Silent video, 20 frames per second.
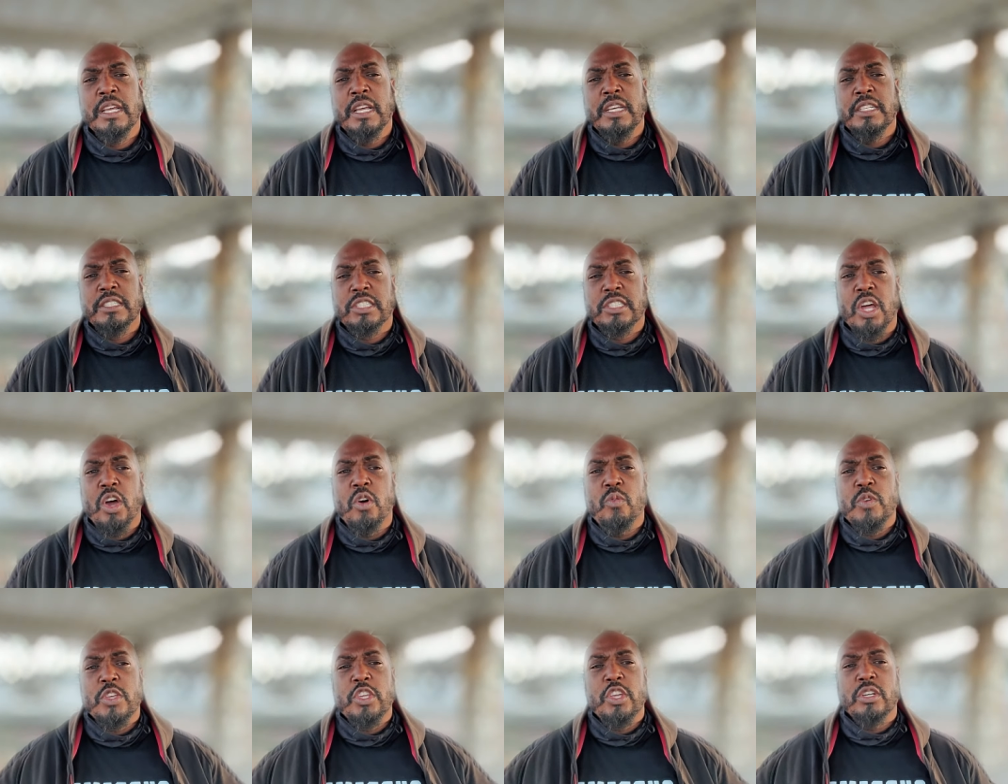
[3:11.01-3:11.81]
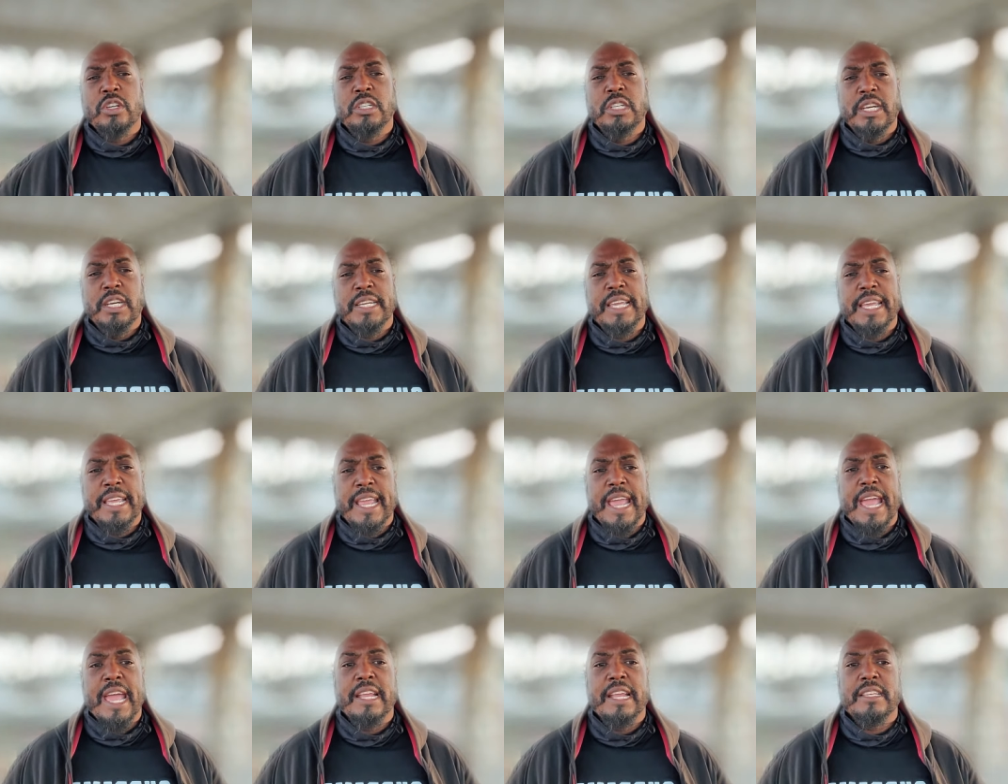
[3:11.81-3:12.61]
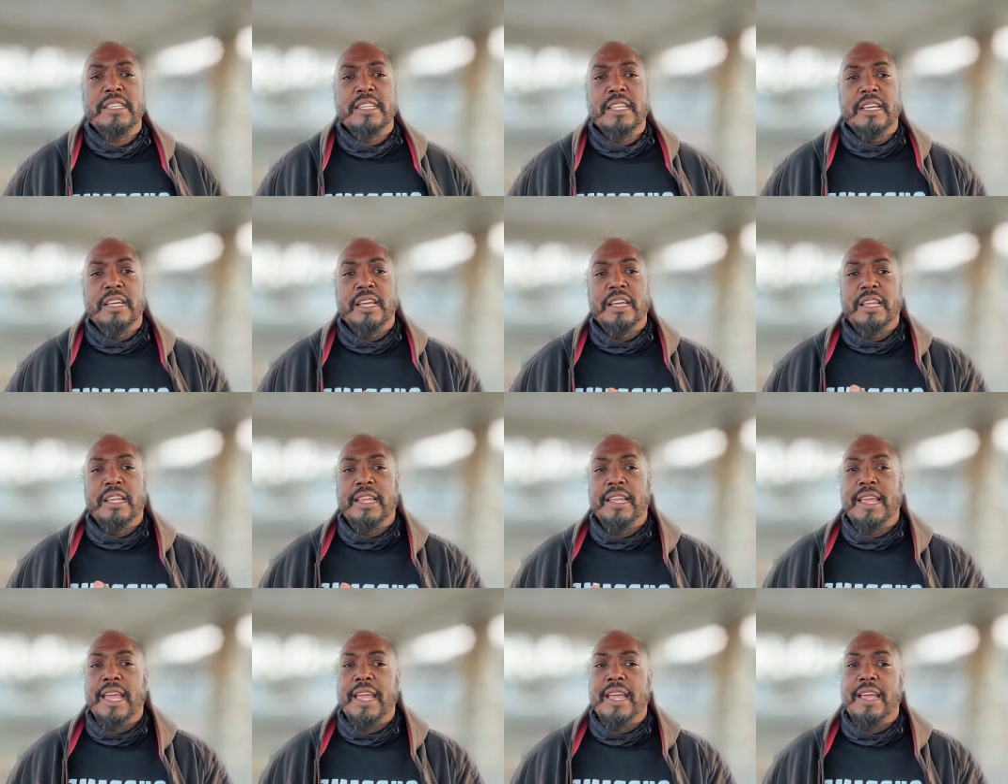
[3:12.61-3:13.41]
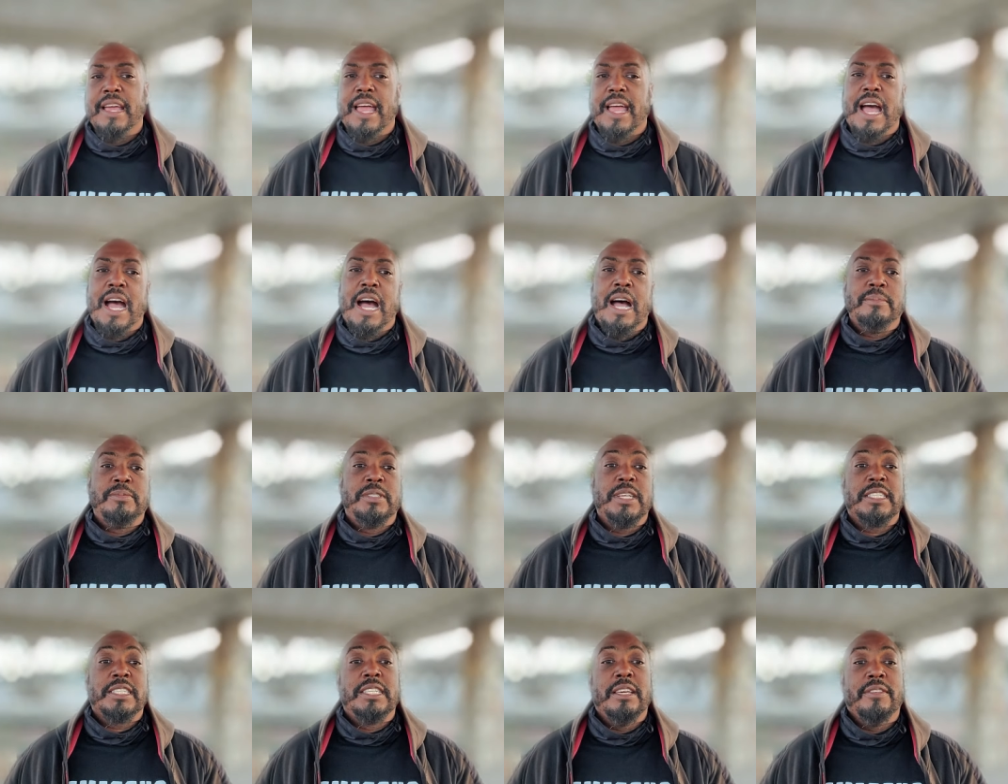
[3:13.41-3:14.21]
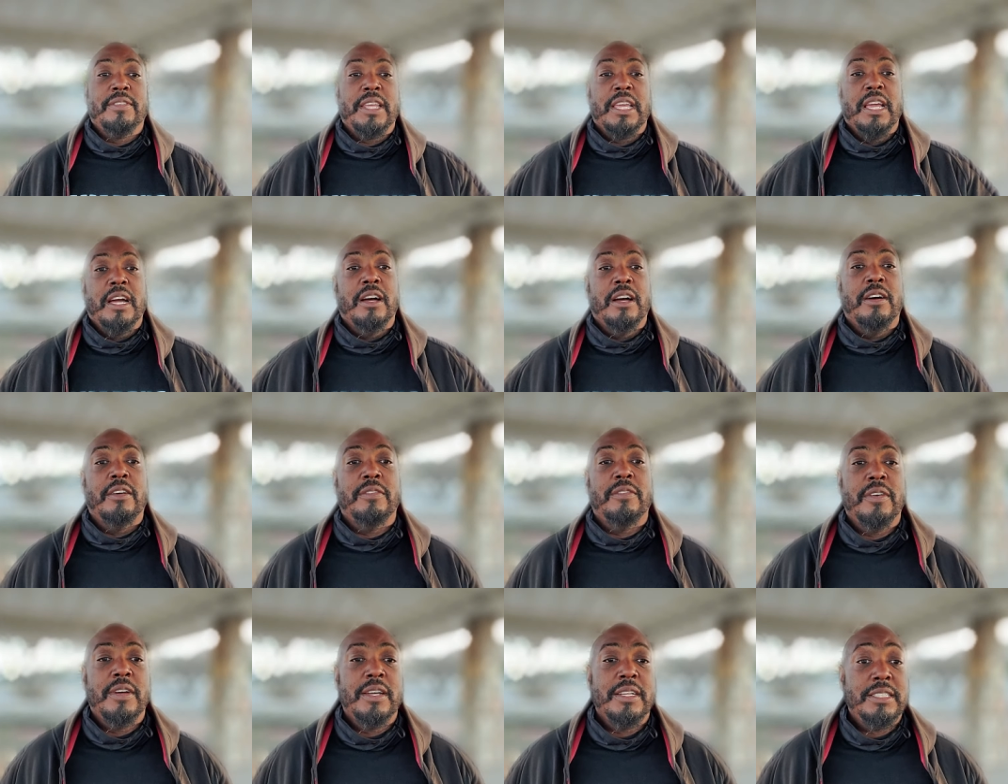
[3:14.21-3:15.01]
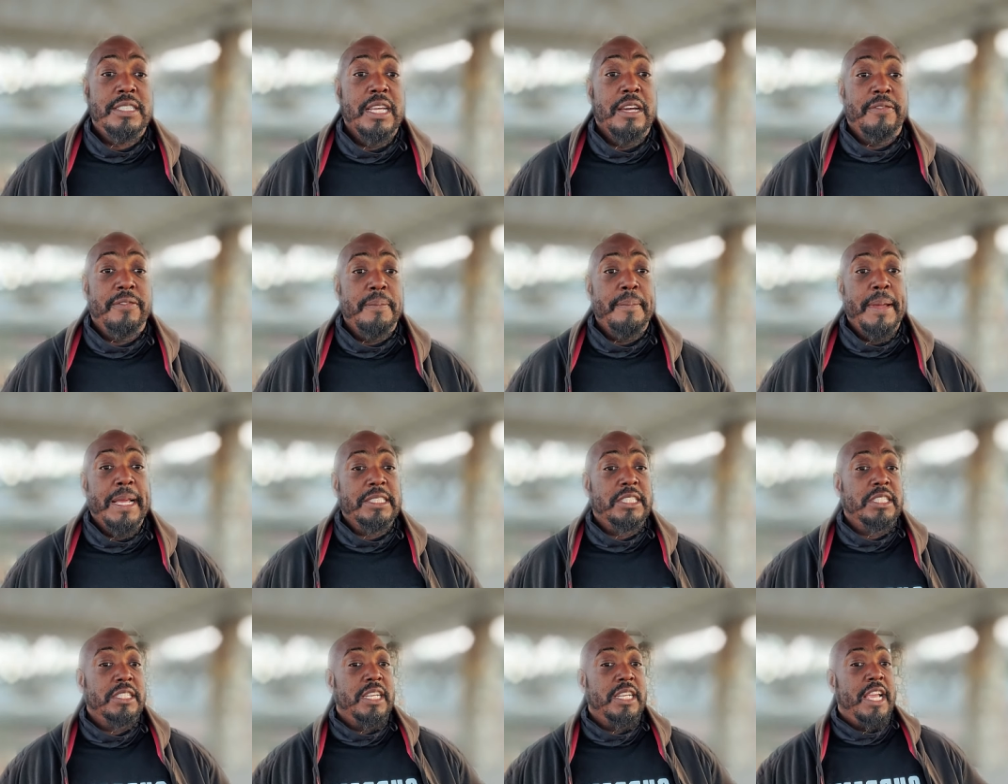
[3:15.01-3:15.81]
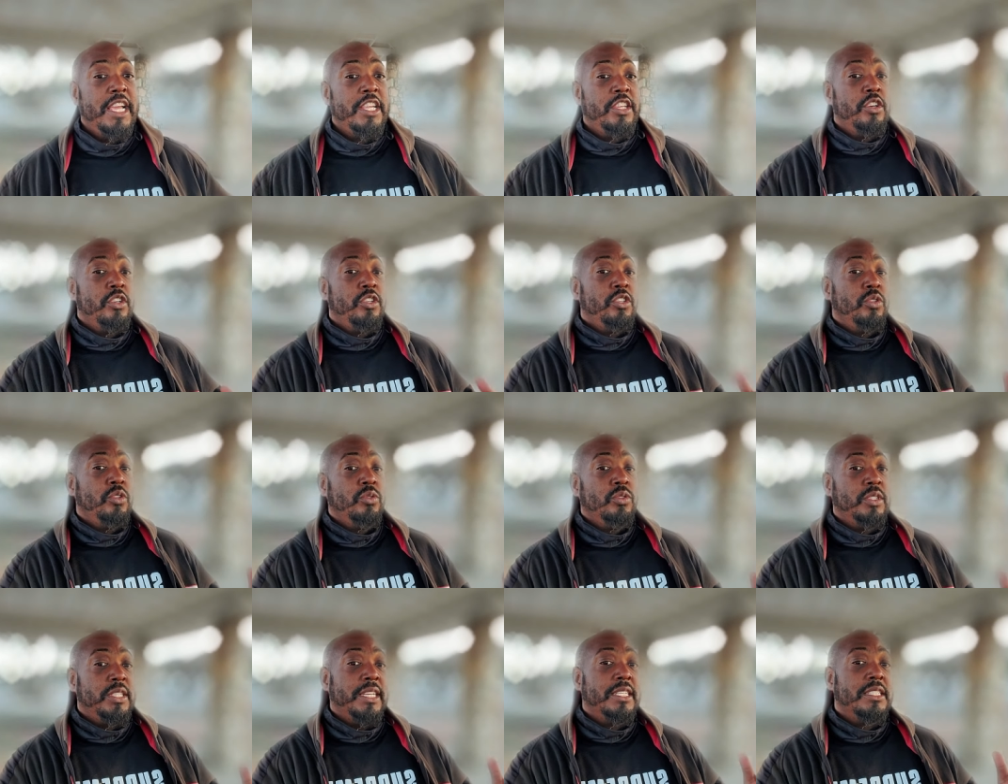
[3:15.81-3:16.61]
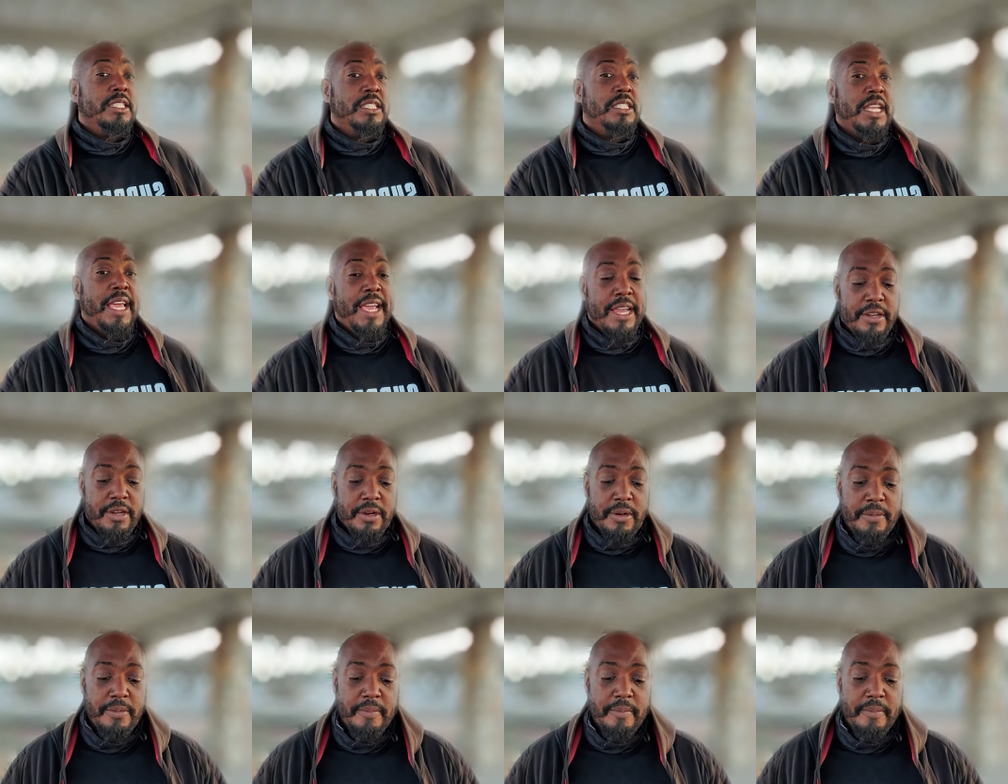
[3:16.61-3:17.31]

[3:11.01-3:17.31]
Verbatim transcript: So when you're looking at the objectivity of defamation and you're using slander,